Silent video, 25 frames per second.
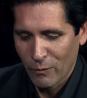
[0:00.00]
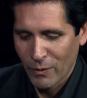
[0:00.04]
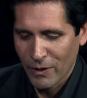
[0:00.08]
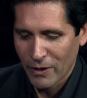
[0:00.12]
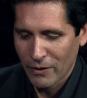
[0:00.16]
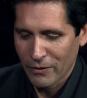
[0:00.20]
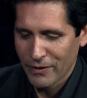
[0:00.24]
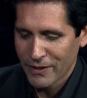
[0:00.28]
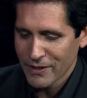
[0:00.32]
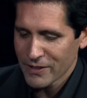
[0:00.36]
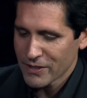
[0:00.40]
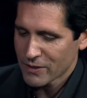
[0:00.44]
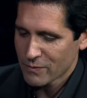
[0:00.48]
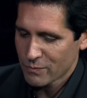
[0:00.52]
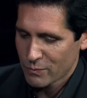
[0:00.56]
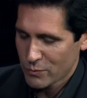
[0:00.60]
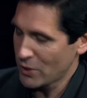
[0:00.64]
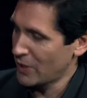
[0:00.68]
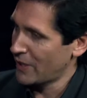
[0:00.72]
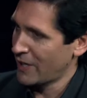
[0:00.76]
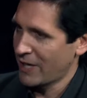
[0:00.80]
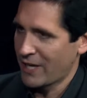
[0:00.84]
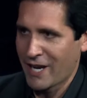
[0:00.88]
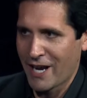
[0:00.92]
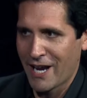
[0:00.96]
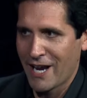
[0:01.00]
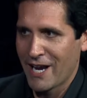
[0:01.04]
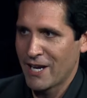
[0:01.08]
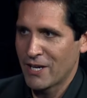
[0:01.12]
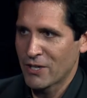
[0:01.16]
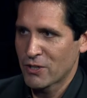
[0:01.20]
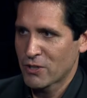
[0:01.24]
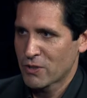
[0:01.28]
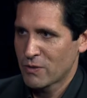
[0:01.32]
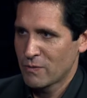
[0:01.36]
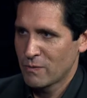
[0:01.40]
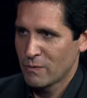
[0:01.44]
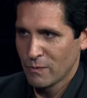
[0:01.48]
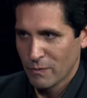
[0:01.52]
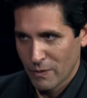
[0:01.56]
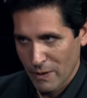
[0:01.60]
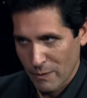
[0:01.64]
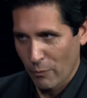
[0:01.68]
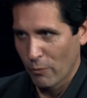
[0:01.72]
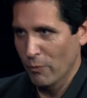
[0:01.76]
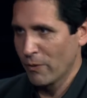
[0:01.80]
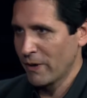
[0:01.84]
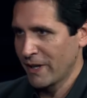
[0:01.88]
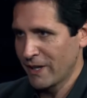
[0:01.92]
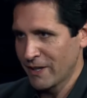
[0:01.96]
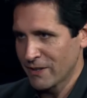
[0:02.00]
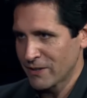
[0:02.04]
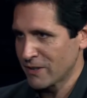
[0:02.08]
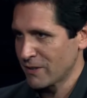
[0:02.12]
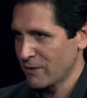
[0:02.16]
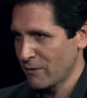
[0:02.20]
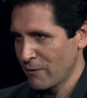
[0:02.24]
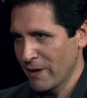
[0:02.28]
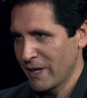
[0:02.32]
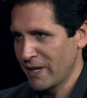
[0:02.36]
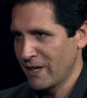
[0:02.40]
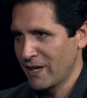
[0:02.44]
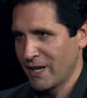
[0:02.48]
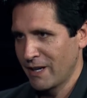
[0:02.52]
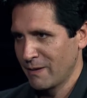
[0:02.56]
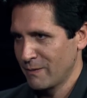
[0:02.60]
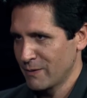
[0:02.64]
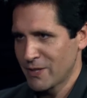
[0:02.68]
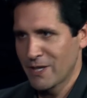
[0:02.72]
well, this Johnny Cash, number one, he has a great name.